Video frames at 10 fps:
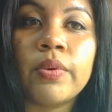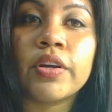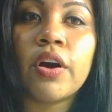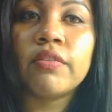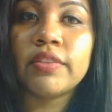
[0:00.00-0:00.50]

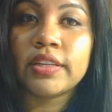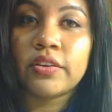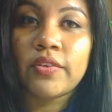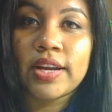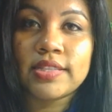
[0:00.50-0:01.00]
When
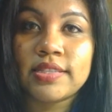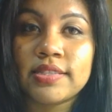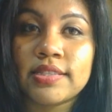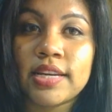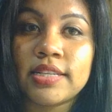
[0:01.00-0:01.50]
conflict
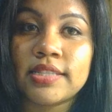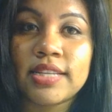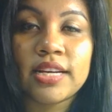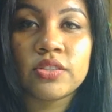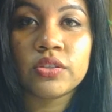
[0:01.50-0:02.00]
arises, it is
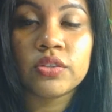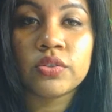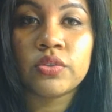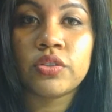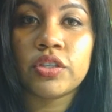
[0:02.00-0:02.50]

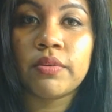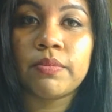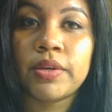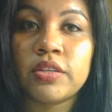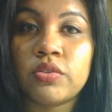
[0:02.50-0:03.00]
natural to
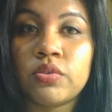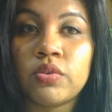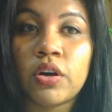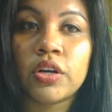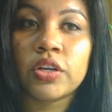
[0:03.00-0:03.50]
jump
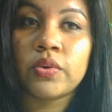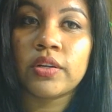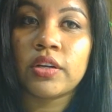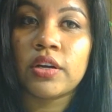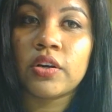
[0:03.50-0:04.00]
into
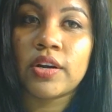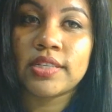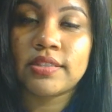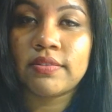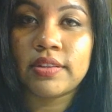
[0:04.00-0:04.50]
arguing
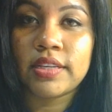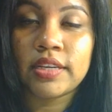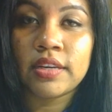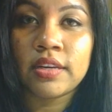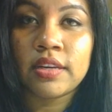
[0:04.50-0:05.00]
aggressively.